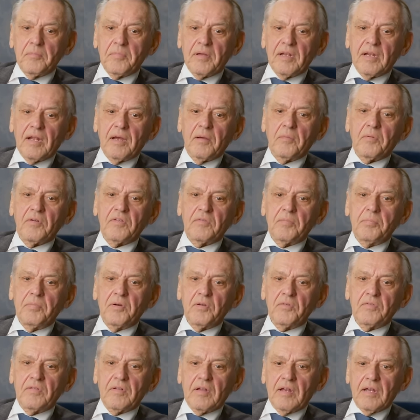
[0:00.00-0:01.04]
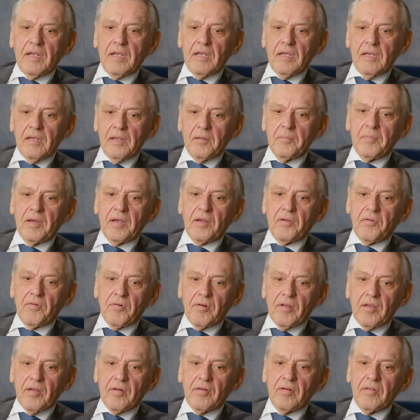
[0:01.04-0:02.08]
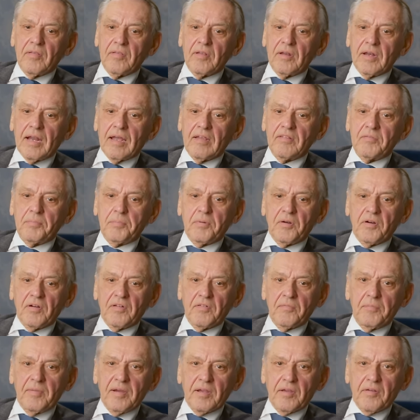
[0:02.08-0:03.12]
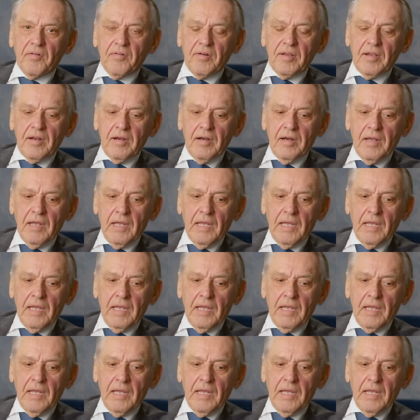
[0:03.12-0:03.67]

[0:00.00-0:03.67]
but I was mostly in my career, in the last part of my career,